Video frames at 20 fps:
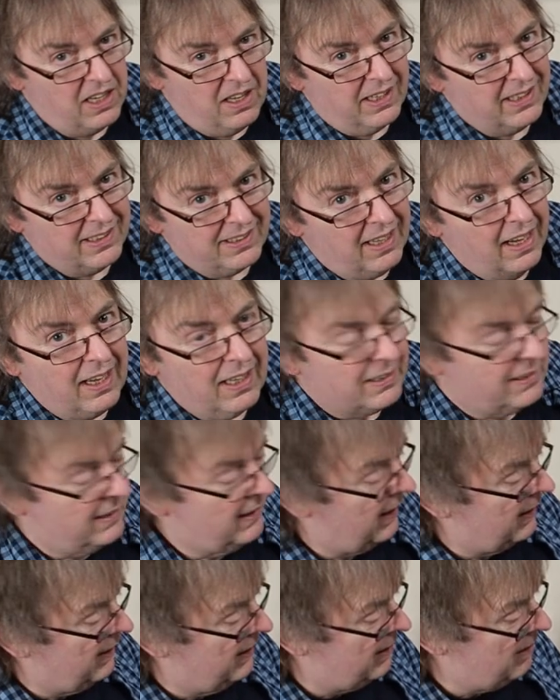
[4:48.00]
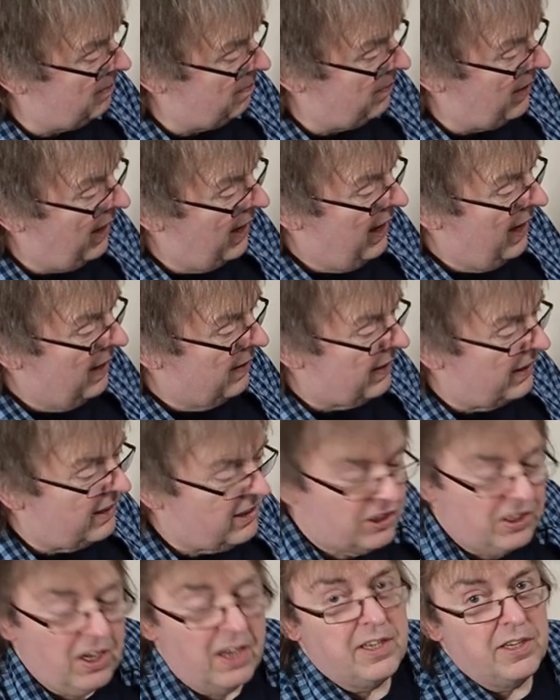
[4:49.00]
are like that. They
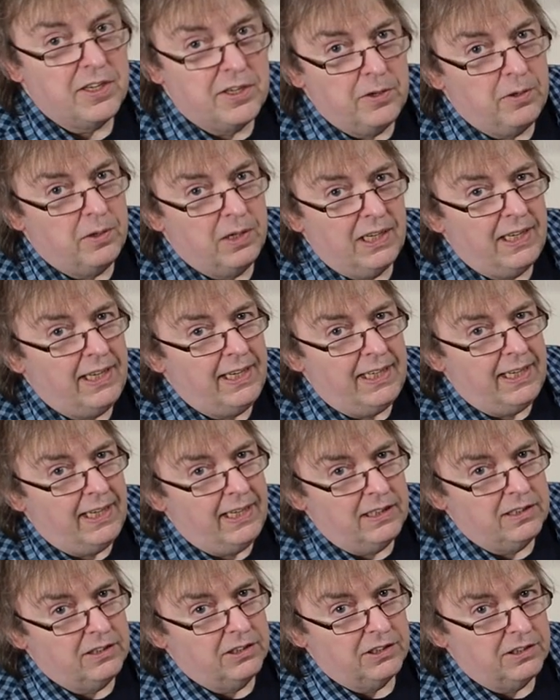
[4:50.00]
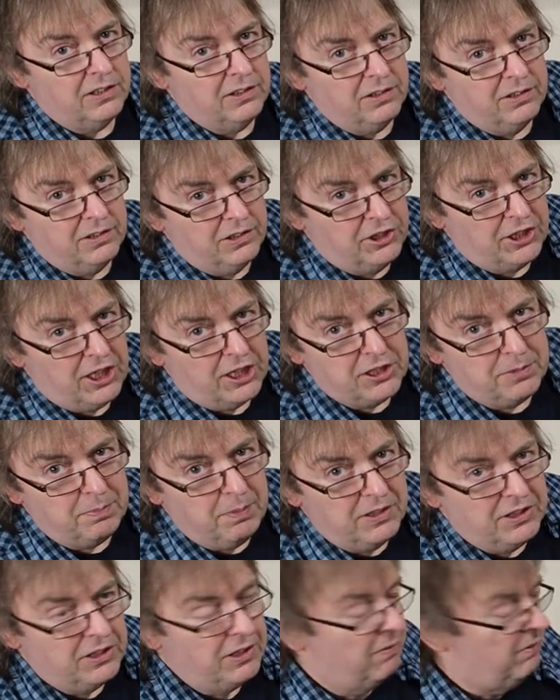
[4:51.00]
decide to do cleanings and
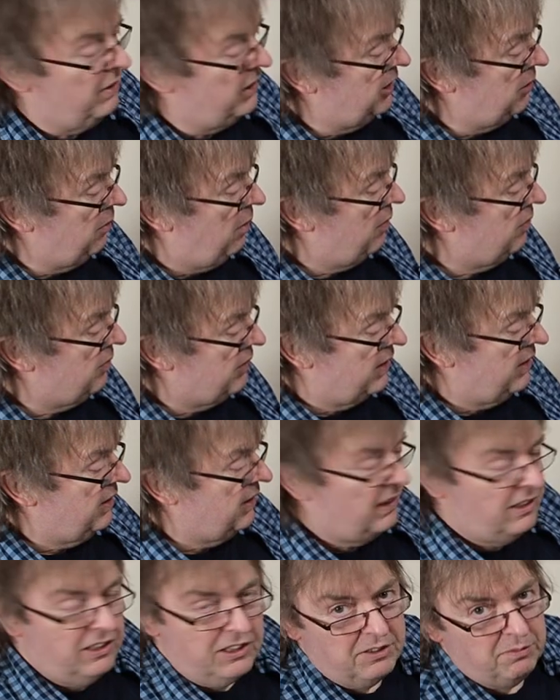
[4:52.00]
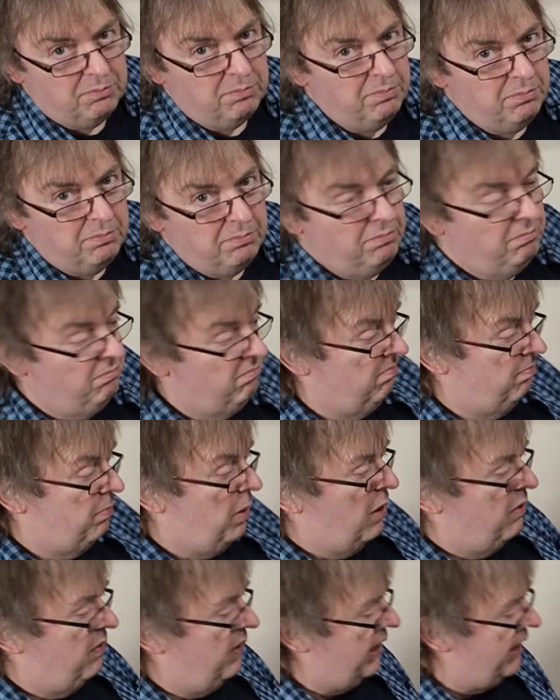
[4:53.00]
adjustments every so often. It's
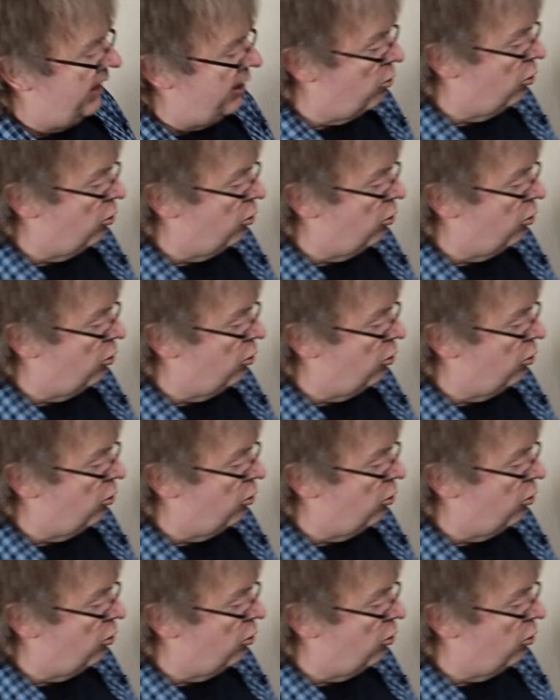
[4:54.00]
perfectly